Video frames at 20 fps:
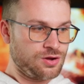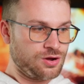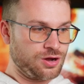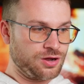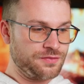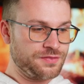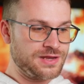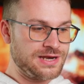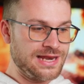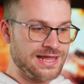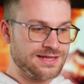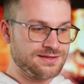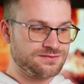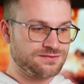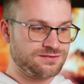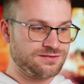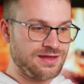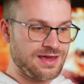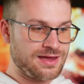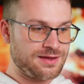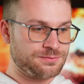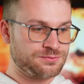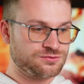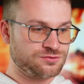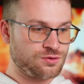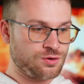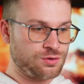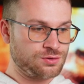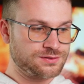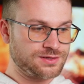On the lens tab,
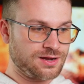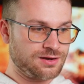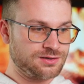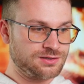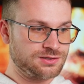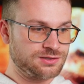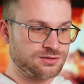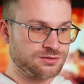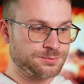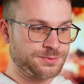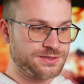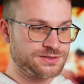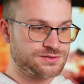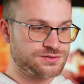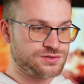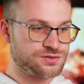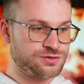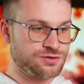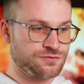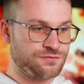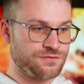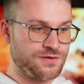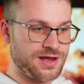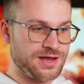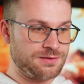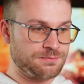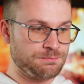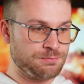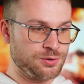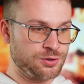scroll down a little bit until you
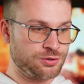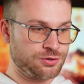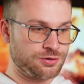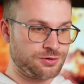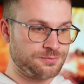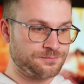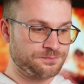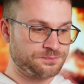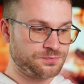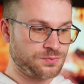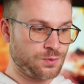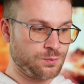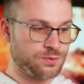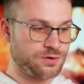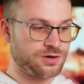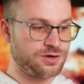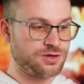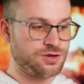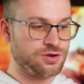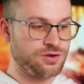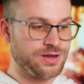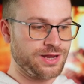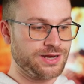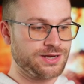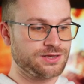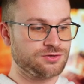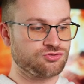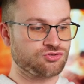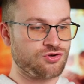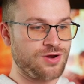find blur. We're gonna go
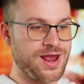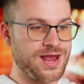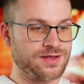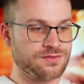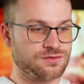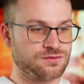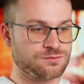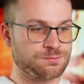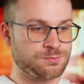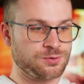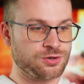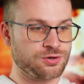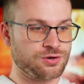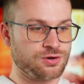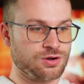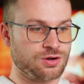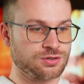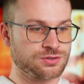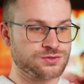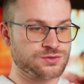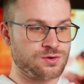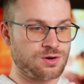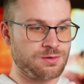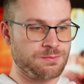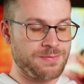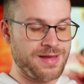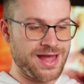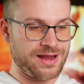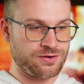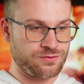ahead and drag this blur onto our
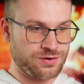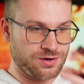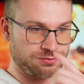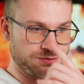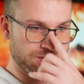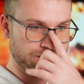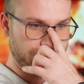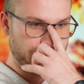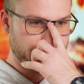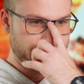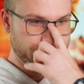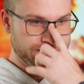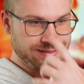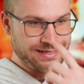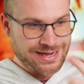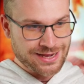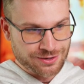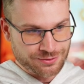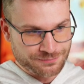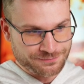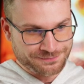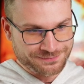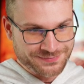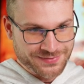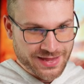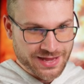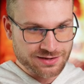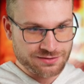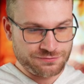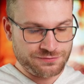background. Now,
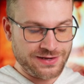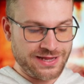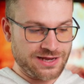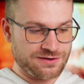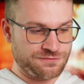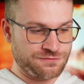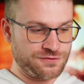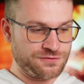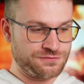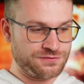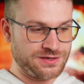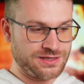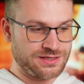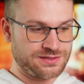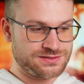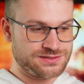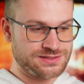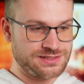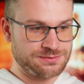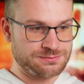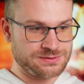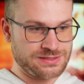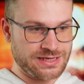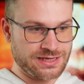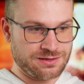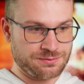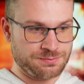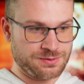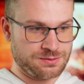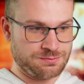natively at 50, it seems
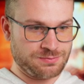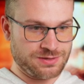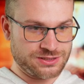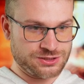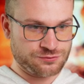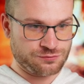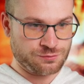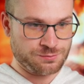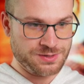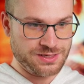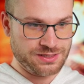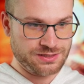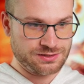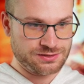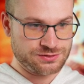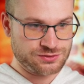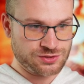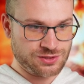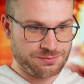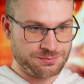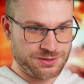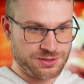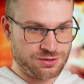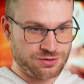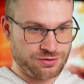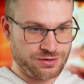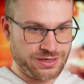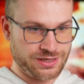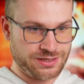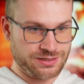like a bit much for me, so I'm gonna
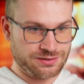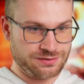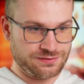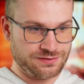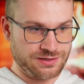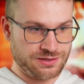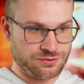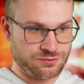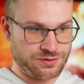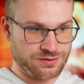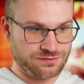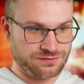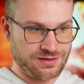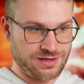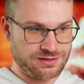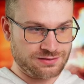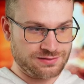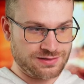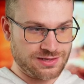go ahead and decrease that